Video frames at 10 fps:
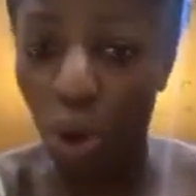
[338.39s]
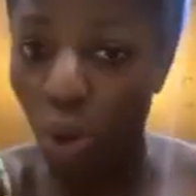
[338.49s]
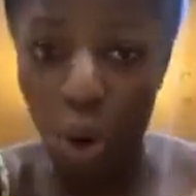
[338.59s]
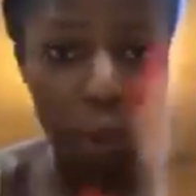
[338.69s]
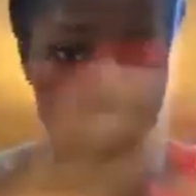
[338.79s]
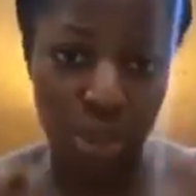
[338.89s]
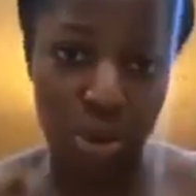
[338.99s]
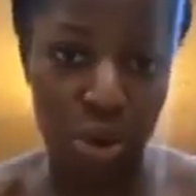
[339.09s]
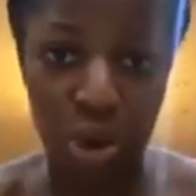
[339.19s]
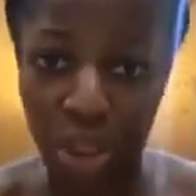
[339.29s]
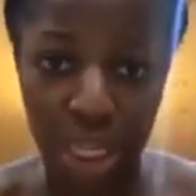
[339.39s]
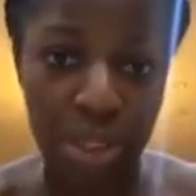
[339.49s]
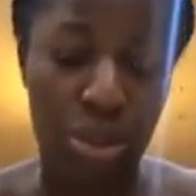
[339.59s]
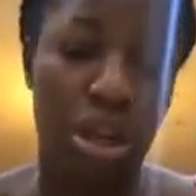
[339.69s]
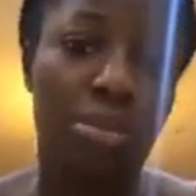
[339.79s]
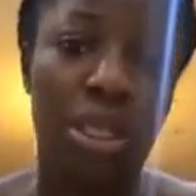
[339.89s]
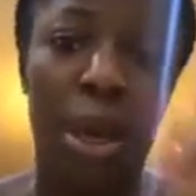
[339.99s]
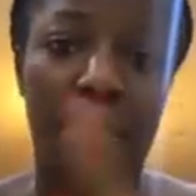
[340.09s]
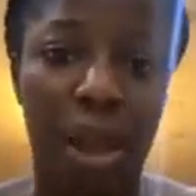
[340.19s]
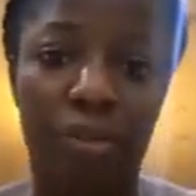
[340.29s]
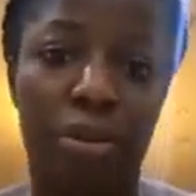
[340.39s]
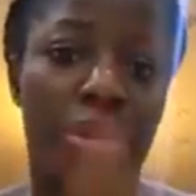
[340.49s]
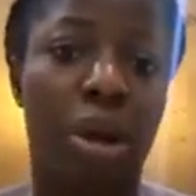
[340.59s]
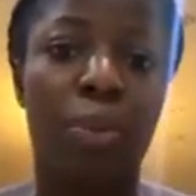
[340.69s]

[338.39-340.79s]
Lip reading: other social media platforms.